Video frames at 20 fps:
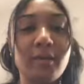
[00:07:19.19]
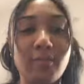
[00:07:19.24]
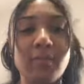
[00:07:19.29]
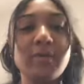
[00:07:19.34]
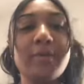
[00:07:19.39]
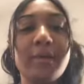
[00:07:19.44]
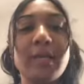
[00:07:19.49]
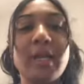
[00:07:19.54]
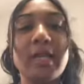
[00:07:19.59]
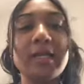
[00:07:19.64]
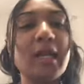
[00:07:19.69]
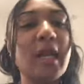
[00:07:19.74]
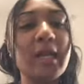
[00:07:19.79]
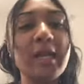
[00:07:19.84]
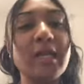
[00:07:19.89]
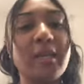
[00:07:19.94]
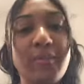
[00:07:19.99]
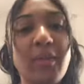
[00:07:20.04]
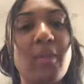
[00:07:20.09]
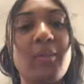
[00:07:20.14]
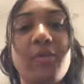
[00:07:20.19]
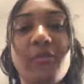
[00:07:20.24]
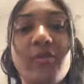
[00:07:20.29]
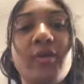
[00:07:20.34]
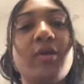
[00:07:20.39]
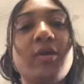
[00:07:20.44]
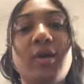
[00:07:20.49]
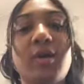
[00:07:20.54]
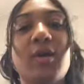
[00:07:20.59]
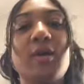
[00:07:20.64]
We'll put it like that. It didn't make me
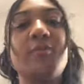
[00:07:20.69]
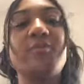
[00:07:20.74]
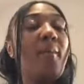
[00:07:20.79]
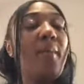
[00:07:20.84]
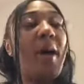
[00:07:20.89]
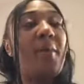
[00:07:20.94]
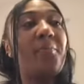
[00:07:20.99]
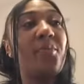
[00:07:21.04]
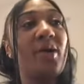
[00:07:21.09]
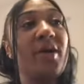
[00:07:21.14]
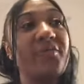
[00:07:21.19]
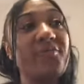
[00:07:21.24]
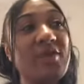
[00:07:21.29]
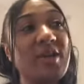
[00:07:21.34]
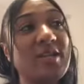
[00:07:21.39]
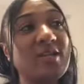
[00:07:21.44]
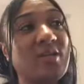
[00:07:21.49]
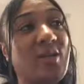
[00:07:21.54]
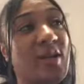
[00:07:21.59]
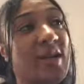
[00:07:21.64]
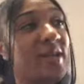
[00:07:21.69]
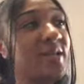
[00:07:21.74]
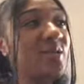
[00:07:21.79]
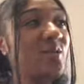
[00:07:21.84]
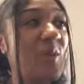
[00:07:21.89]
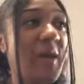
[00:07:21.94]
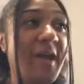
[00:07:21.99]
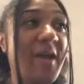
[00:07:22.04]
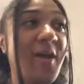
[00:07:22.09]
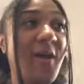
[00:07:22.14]
feel good. My boyfriend's on his
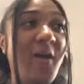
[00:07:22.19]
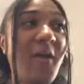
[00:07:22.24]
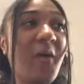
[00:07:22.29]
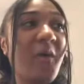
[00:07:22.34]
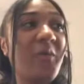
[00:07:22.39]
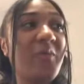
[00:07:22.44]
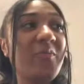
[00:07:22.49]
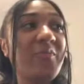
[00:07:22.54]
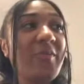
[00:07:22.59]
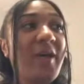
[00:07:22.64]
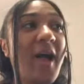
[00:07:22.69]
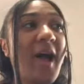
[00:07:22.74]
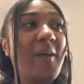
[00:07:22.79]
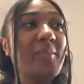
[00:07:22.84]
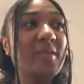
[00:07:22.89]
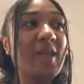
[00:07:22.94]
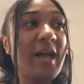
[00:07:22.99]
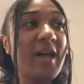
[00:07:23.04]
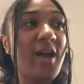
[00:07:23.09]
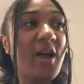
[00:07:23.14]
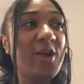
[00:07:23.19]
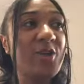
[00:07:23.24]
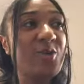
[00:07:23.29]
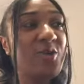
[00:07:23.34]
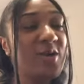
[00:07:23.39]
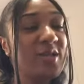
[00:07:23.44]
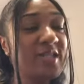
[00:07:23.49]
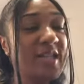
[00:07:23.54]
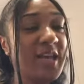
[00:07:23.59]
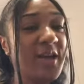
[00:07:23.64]
way home. I'm like, are you
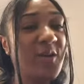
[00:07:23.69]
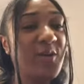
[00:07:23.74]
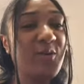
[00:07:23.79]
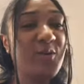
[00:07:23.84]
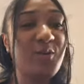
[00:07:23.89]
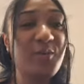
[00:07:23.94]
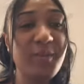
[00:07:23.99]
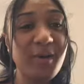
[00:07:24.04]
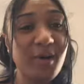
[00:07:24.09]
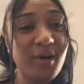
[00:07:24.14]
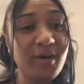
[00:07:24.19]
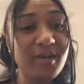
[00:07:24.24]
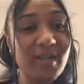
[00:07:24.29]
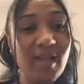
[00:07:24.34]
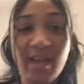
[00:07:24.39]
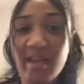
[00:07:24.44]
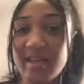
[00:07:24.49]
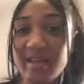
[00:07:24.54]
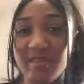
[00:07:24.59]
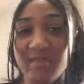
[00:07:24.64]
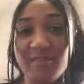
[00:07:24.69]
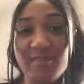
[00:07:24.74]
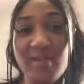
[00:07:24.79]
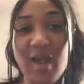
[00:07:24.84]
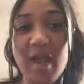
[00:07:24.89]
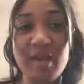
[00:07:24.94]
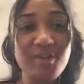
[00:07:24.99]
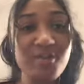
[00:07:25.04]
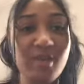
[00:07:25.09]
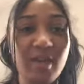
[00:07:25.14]
gonna take an Uber? Like,
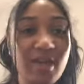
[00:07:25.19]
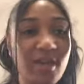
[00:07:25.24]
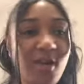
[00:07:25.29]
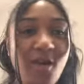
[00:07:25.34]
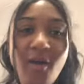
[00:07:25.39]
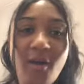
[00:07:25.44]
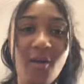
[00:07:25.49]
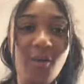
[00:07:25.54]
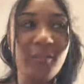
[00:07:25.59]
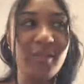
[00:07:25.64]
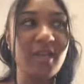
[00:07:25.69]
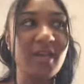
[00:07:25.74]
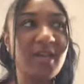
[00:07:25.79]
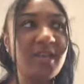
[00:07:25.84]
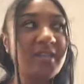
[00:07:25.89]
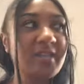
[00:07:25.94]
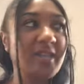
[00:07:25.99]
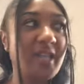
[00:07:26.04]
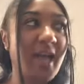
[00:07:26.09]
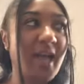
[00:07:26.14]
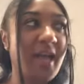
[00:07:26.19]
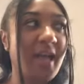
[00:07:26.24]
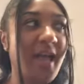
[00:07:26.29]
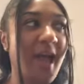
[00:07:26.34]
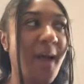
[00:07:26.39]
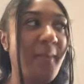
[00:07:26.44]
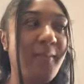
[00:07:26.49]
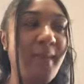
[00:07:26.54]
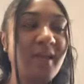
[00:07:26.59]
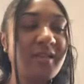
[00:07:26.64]
how you getting home? And he's like,
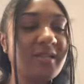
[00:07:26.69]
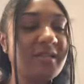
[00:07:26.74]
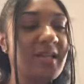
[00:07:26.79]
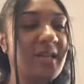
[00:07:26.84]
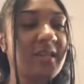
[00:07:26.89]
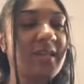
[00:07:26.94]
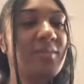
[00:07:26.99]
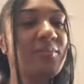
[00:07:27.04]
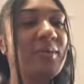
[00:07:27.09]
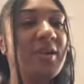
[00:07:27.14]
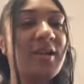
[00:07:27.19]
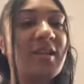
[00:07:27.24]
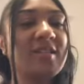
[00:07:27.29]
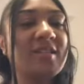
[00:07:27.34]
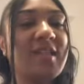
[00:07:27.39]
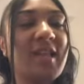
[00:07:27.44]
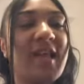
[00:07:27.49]
I'm about to take the bus.